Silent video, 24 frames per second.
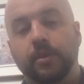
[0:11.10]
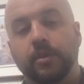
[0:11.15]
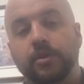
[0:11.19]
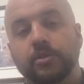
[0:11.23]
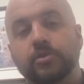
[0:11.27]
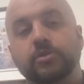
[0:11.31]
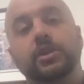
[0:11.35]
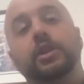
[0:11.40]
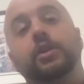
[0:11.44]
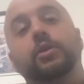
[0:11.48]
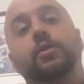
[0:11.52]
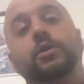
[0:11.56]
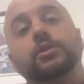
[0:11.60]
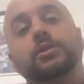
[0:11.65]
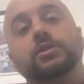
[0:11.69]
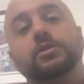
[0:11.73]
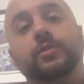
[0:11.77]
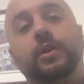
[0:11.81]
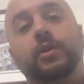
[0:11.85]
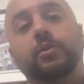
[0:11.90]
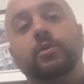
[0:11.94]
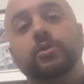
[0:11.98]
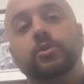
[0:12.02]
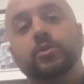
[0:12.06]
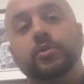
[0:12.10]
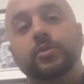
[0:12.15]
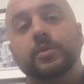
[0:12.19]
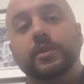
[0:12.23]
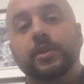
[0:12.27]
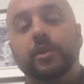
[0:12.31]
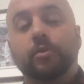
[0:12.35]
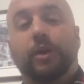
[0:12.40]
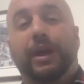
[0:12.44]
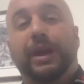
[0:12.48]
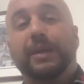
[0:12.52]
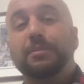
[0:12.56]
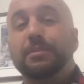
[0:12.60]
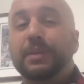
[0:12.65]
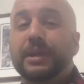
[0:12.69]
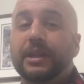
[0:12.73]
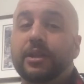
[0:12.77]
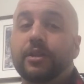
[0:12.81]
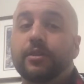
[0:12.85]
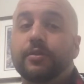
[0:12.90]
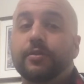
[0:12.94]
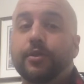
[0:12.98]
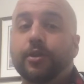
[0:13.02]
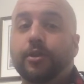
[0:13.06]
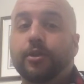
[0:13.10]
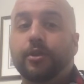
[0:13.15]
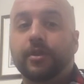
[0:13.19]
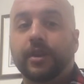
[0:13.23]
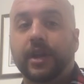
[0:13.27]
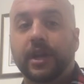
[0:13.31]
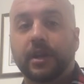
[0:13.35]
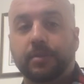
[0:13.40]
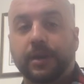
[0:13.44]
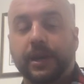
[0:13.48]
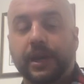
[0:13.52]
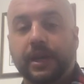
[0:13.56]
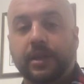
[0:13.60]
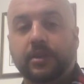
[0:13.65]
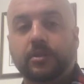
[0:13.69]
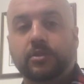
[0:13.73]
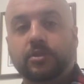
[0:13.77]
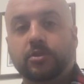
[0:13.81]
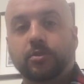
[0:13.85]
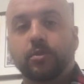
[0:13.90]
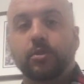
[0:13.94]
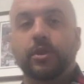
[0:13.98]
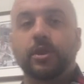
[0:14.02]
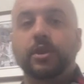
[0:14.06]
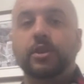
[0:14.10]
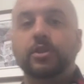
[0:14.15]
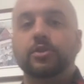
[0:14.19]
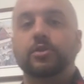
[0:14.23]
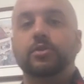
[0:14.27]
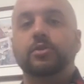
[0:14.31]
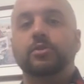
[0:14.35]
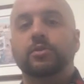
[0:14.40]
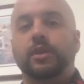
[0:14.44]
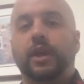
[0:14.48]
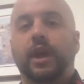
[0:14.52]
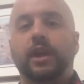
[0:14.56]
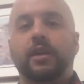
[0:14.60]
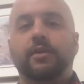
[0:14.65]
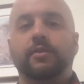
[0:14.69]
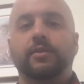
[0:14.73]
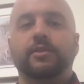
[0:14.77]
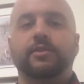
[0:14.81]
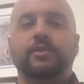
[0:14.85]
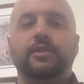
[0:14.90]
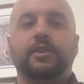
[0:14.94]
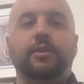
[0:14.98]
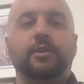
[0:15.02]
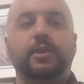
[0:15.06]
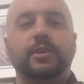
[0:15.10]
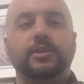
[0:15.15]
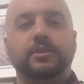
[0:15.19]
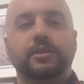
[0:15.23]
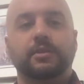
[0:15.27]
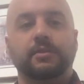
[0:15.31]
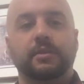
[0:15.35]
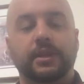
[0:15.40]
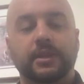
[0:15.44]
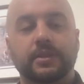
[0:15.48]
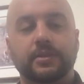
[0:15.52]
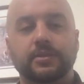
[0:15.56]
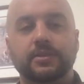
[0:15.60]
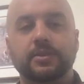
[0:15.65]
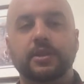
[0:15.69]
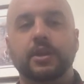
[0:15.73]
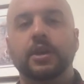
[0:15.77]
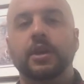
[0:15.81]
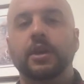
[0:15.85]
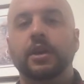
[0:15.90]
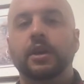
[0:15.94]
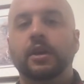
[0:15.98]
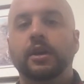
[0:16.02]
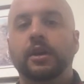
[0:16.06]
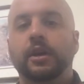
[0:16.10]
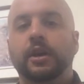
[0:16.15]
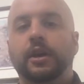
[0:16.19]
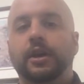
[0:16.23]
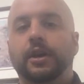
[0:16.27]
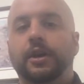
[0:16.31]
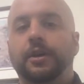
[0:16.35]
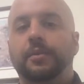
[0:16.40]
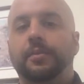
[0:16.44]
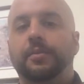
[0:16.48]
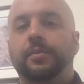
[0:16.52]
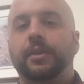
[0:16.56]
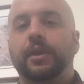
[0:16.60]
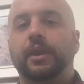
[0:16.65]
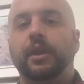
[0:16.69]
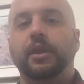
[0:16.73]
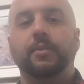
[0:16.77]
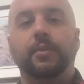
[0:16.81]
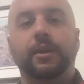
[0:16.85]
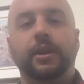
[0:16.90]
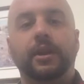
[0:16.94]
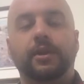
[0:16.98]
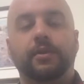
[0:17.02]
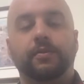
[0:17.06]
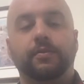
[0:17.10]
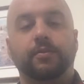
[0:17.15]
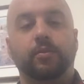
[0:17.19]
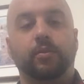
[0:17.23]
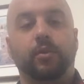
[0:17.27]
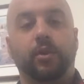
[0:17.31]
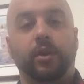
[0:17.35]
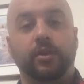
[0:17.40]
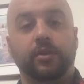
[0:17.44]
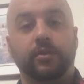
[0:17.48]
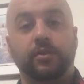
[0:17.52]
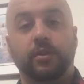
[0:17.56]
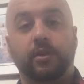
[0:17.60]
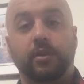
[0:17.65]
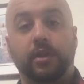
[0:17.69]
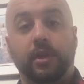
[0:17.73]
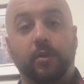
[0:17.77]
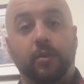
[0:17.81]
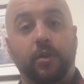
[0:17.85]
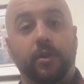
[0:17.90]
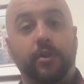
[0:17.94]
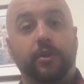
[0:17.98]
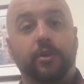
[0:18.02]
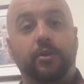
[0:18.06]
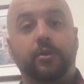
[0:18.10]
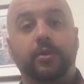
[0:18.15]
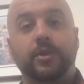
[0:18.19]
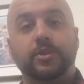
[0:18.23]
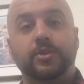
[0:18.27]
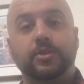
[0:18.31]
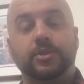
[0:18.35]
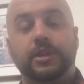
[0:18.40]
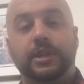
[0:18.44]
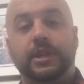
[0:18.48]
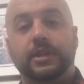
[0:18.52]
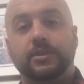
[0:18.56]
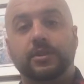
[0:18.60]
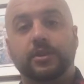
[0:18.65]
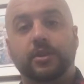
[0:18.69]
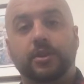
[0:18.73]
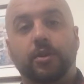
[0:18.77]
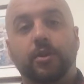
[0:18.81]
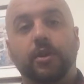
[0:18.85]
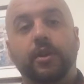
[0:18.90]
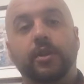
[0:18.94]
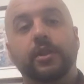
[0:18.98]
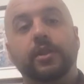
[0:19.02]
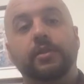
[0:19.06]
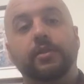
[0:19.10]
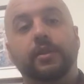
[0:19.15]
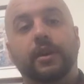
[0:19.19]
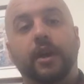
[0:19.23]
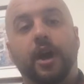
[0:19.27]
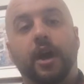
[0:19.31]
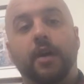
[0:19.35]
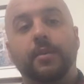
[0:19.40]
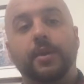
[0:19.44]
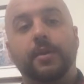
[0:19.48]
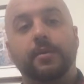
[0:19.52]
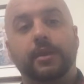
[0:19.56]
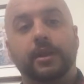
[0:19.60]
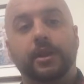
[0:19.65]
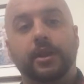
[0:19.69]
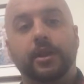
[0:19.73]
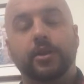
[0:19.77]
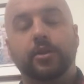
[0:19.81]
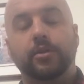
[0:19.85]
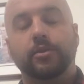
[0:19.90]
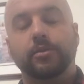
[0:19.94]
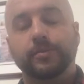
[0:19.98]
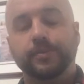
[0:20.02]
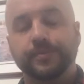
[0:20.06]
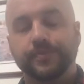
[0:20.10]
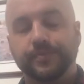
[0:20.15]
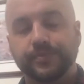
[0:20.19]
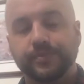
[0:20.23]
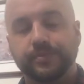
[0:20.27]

she had a question about which would be the right pillow for her neck pain. So we're going to do kind of a series of these. Anybody if they want their question answered, go ahead and leave a comment below.